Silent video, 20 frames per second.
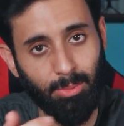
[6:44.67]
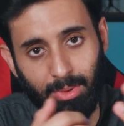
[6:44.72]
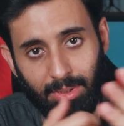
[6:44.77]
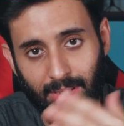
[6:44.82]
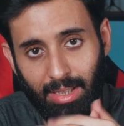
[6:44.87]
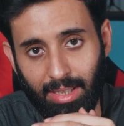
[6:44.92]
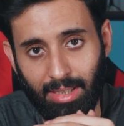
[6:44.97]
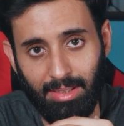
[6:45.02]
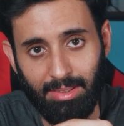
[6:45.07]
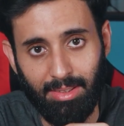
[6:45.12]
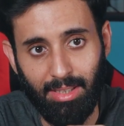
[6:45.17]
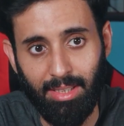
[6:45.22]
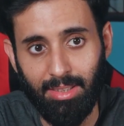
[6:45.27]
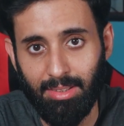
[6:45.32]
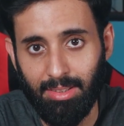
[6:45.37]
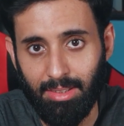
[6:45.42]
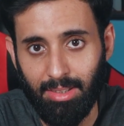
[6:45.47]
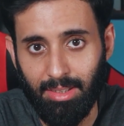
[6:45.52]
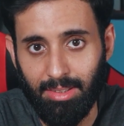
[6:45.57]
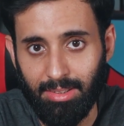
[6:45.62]
which like I said,
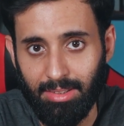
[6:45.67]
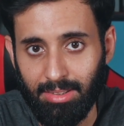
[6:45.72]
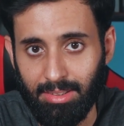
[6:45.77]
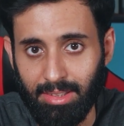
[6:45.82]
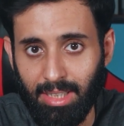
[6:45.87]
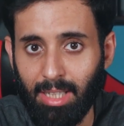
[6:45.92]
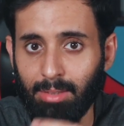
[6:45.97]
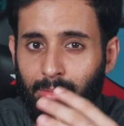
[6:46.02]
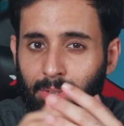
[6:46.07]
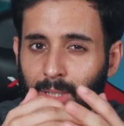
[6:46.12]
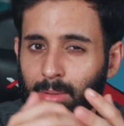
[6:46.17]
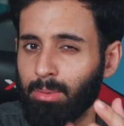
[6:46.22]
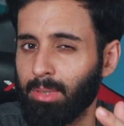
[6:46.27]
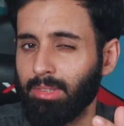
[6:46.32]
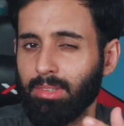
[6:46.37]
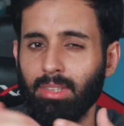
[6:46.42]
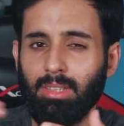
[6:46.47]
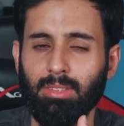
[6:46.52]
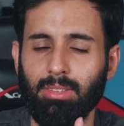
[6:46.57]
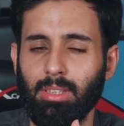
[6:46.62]
starts in January, where
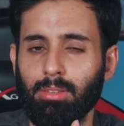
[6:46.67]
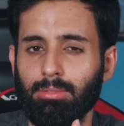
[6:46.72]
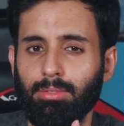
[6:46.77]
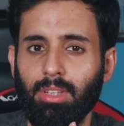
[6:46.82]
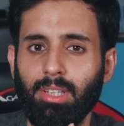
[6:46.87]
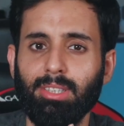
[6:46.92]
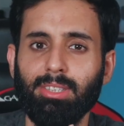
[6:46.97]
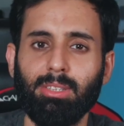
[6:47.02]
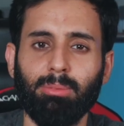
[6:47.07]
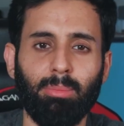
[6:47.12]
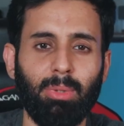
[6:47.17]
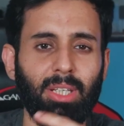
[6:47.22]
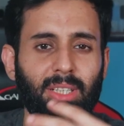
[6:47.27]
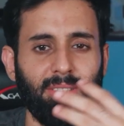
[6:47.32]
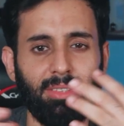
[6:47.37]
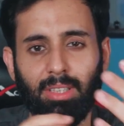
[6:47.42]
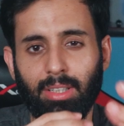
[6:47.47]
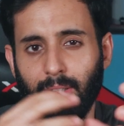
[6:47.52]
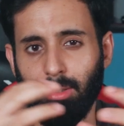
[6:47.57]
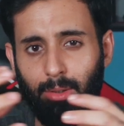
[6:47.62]
things are fast
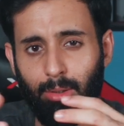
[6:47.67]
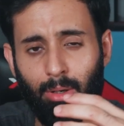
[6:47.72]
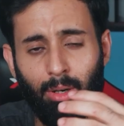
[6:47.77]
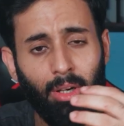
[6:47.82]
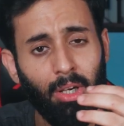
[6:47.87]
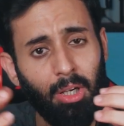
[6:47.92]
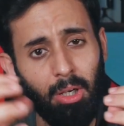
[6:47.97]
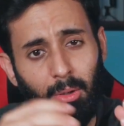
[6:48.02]
paced and you know,